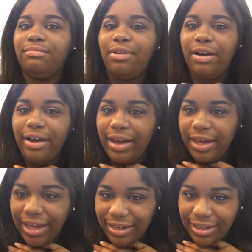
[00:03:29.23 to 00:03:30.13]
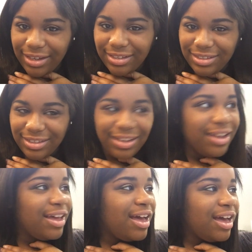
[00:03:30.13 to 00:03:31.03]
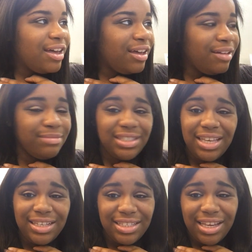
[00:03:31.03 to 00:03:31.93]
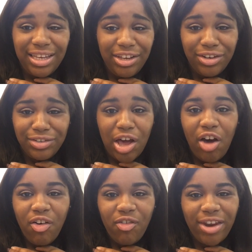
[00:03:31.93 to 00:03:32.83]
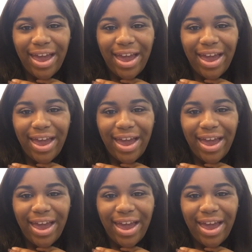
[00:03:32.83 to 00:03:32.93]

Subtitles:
Pregnant? I'm 16 years old.